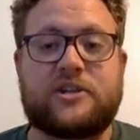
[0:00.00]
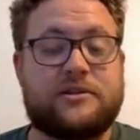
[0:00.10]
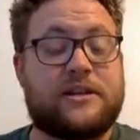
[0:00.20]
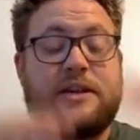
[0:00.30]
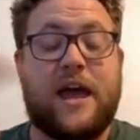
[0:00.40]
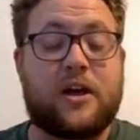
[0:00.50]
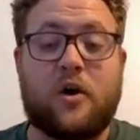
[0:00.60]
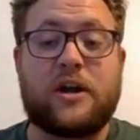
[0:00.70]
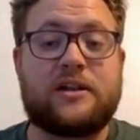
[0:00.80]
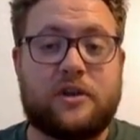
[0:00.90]
It says, hey,
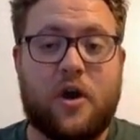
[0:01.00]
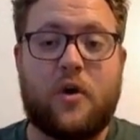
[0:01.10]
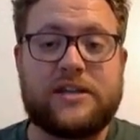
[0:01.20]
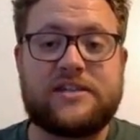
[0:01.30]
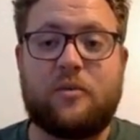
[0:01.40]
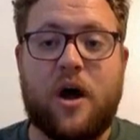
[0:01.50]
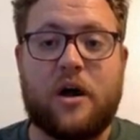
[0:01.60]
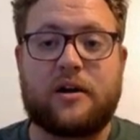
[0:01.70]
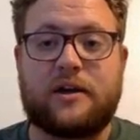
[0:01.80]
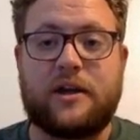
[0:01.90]
go get go get some
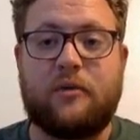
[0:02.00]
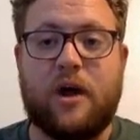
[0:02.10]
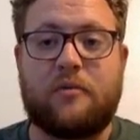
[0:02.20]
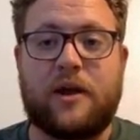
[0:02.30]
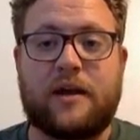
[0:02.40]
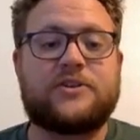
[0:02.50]
water, get a water break.